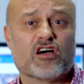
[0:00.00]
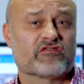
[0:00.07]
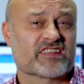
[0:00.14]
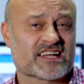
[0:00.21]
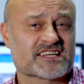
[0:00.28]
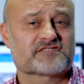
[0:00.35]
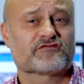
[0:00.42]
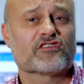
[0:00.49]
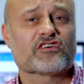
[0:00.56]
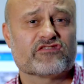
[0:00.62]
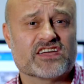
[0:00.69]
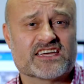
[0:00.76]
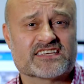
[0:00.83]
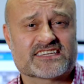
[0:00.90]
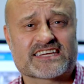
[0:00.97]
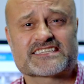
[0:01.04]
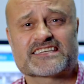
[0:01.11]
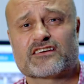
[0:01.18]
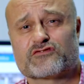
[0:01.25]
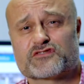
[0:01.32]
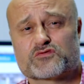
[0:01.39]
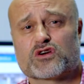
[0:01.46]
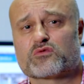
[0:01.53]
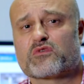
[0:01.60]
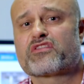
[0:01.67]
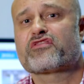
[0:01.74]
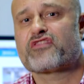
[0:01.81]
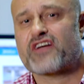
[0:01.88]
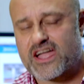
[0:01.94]
Over the last five years, Exela has worked
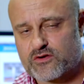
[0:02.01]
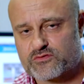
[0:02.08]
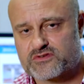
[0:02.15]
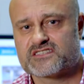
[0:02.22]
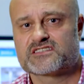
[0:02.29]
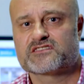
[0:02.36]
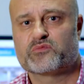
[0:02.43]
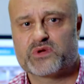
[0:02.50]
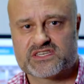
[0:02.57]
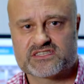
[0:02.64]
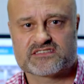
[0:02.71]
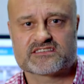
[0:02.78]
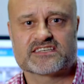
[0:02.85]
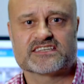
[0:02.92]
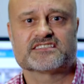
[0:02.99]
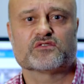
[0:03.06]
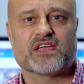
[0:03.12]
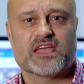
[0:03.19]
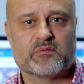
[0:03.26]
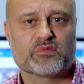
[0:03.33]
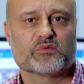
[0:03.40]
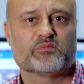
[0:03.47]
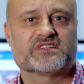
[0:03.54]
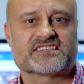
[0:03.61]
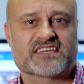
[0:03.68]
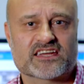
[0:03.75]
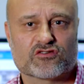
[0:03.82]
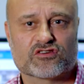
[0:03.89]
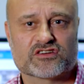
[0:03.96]
with thousands of businesses to implement
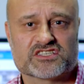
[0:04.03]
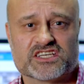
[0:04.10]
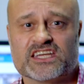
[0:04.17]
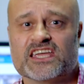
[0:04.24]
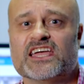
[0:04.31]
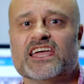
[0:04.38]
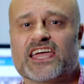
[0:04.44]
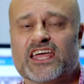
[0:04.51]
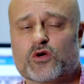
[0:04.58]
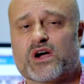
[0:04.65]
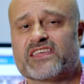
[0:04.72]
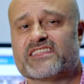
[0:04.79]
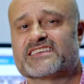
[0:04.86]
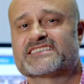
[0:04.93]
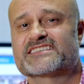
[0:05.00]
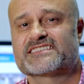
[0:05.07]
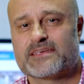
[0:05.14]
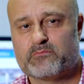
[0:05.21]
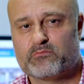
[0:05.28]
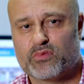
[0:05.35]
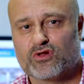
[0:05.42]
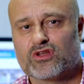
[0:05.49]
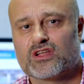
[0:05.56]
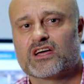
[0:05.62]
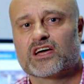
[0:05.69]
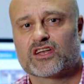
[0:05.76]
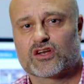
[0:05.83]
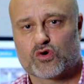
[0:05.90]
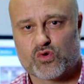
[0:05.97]
technology in a way that's simple
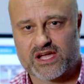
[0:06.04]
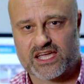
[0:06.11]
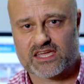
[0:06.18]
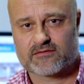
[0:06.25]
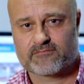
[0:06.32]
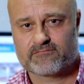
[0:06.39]
and quick.